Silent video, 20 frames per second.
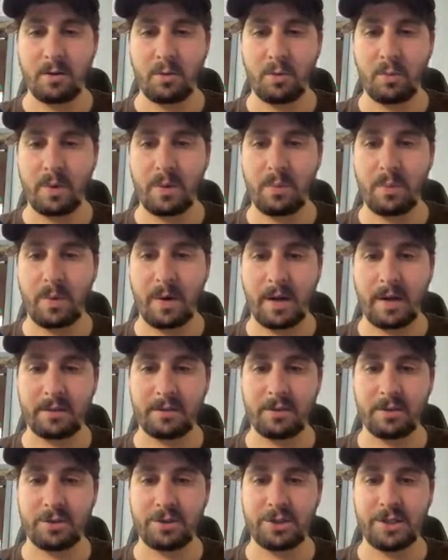we
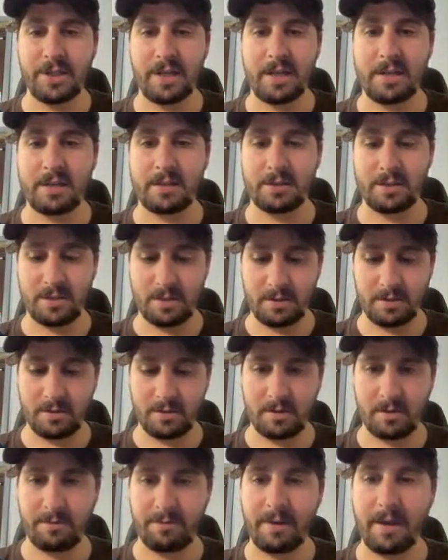want to change
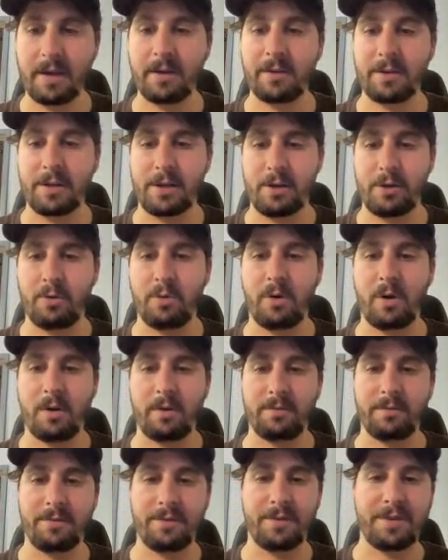the value
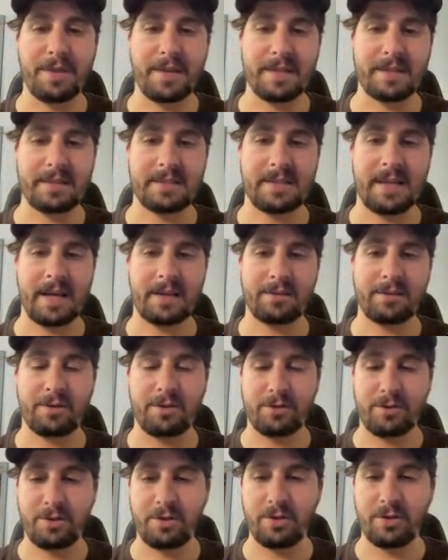of this dot
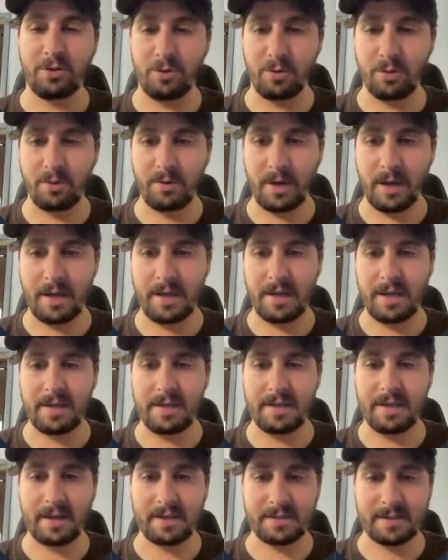to do at
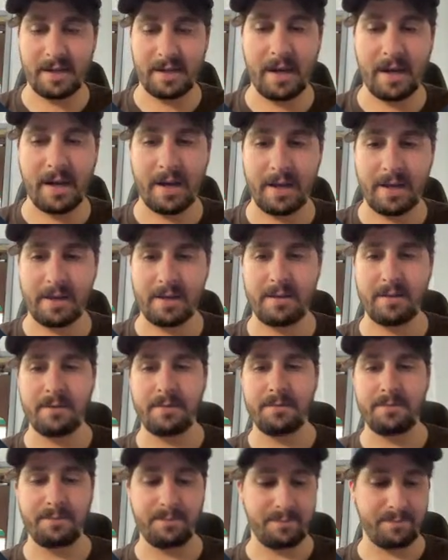index I
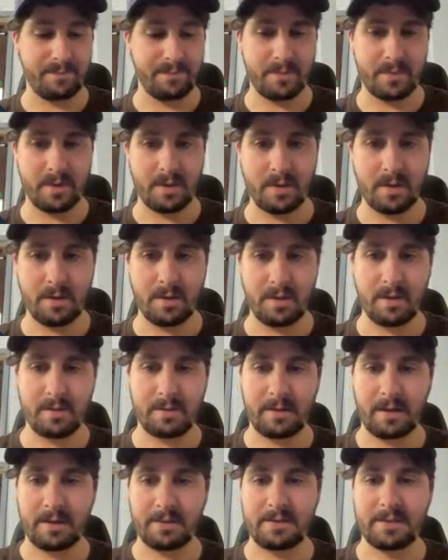
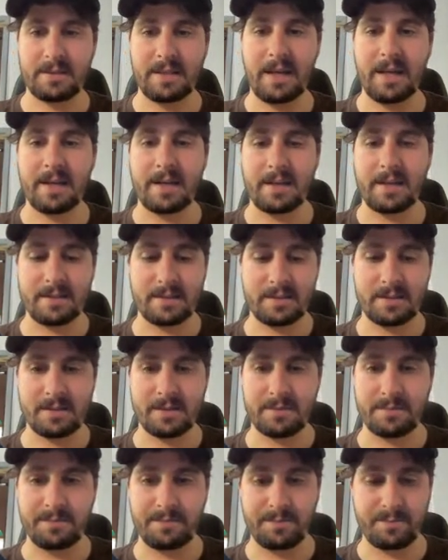dot status
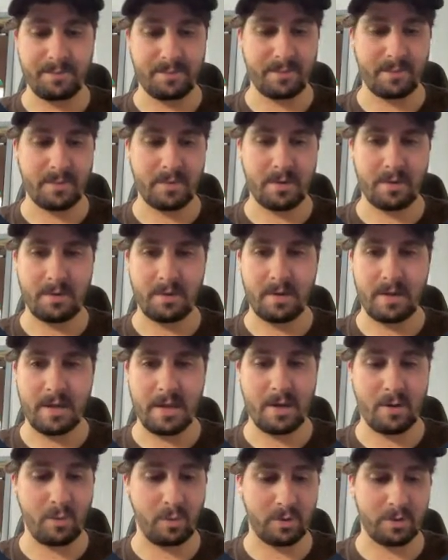
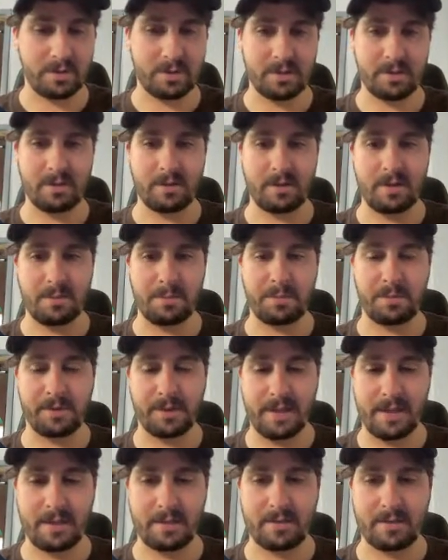equals
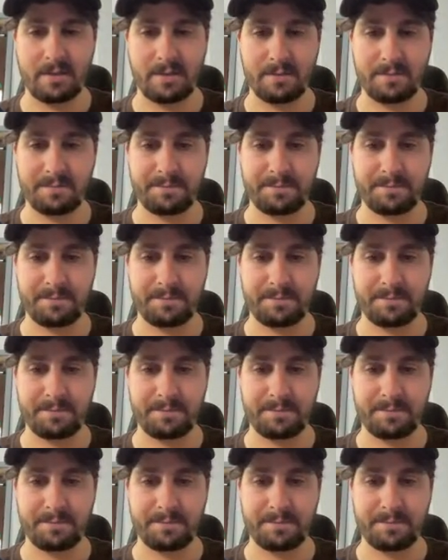complete.